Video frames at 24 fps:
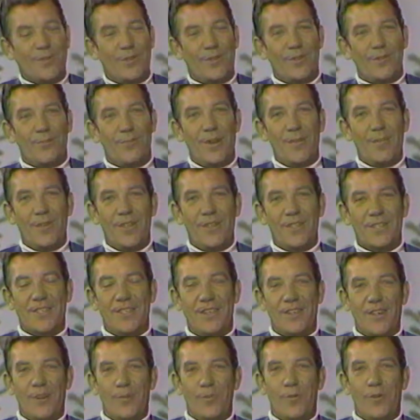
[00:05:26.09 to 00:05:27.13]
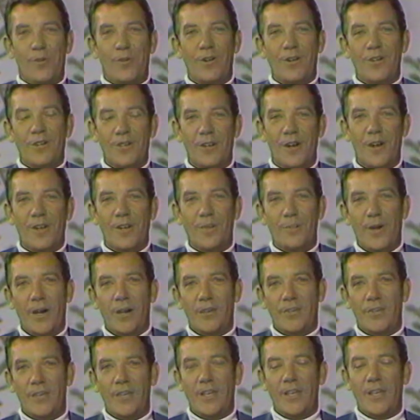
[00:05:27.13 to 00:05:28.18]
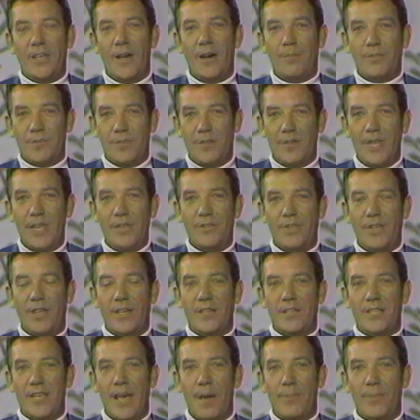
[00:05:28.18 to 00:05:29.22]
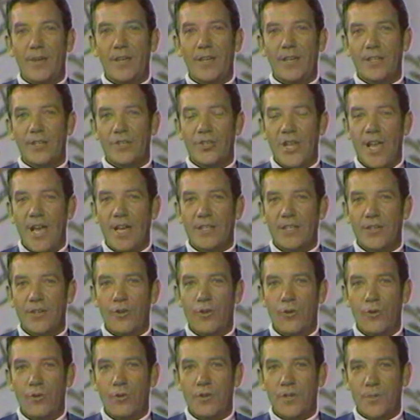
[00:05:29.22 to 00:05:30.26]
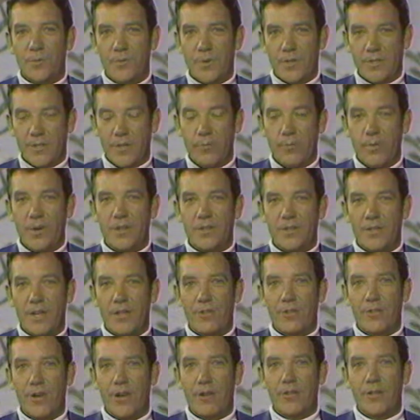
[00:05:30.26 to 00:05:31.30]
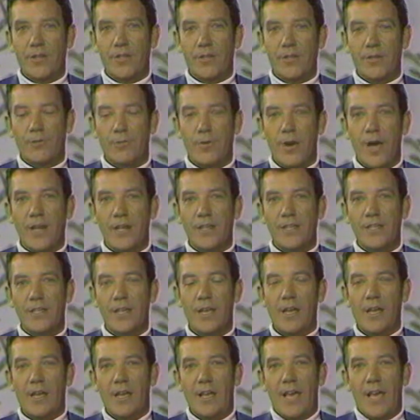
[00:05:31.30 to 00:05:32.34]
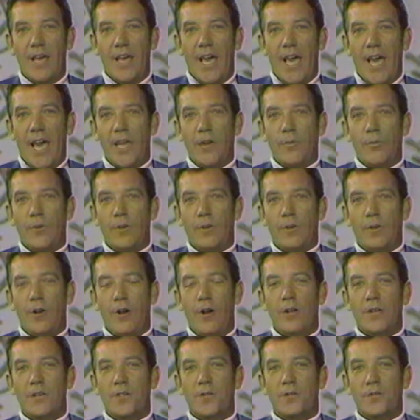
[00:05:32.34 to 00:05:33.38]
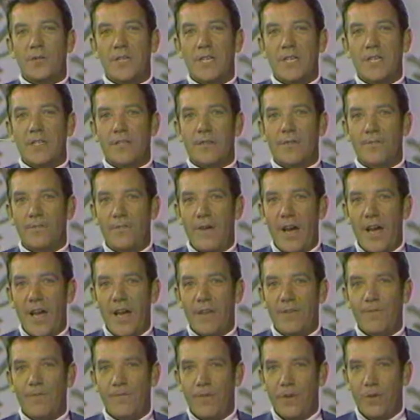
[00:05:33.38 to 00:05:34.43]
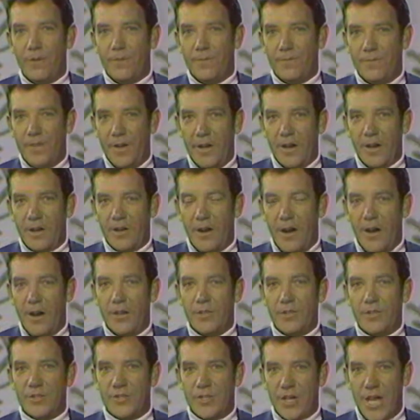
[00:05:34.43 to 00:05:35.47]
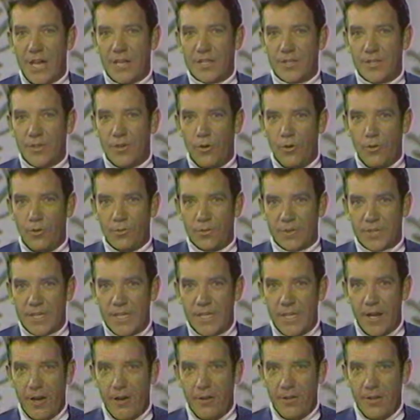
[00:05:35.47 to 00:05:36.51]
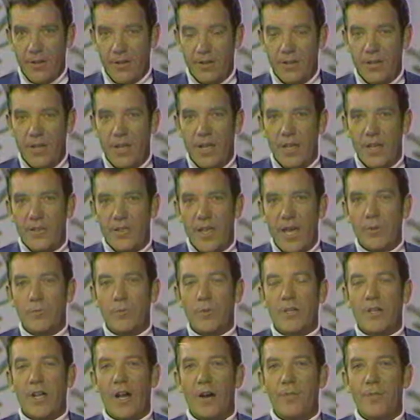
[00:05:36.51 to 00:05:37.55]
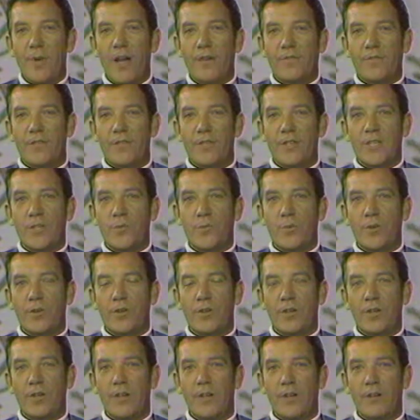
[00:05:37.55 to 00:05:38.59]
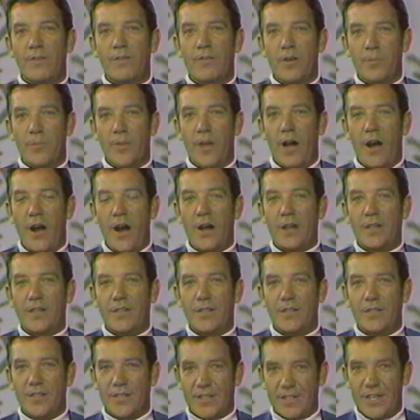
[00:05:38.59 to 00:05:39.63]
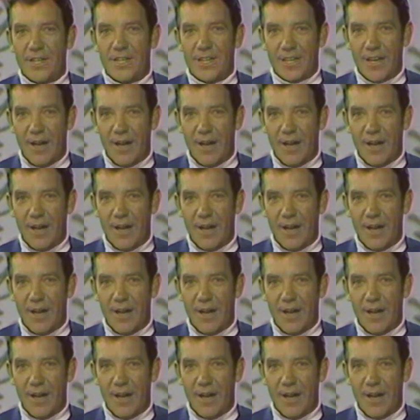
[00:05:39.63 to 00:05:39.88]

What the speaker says: we'll reminisce a little more and talk about the up-to-date things happening at Jackson Hole as well as other areas of the Rockies. And we'll also see some fine film fare on the Jackson Hole ski area. That will come after this word from the Hart Ski